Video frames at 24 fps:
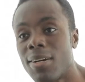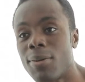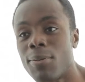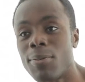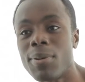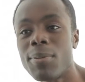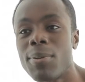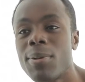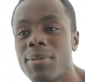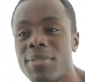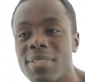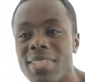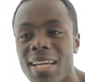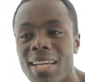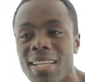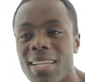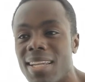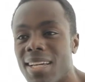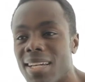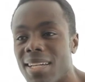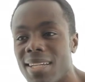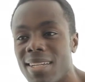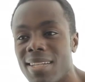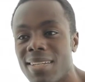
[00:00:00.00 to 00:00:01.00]
What was that
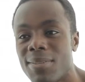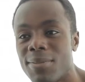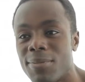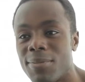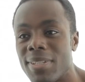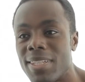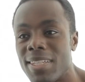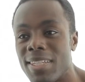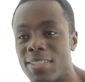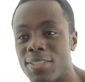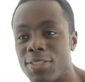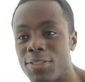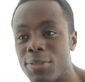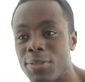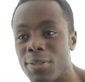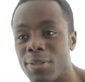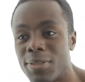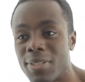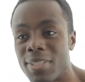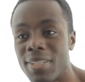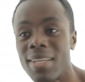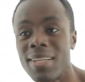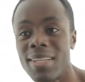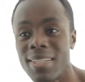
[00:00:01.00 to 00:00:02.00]
like, winning a
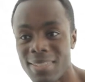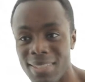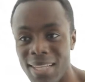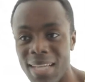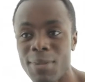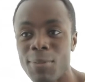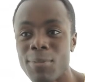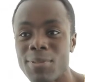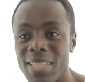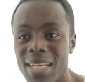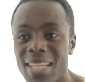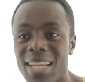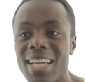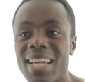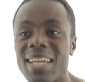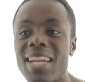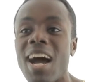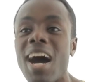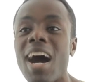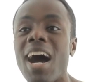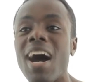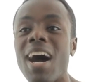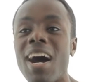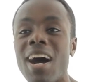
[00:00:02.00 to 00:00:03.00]
Juno? Was that like an
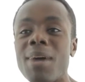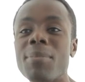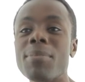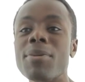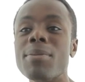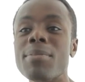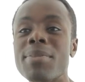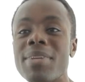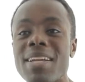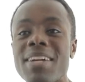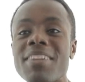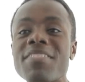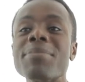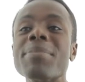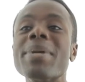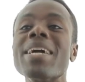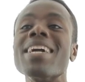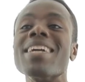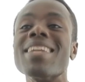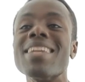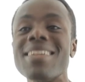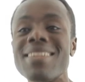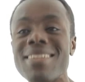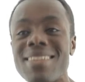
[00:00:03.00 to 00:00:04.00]
aha moment? I've
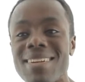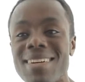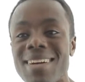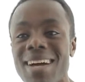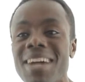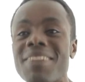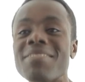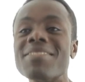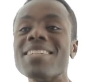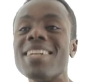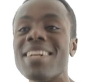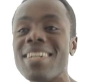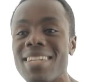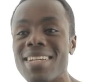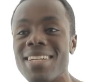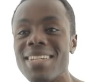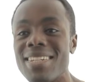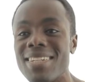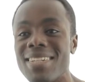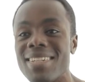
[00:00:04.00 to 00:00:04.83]
made it. I've done it.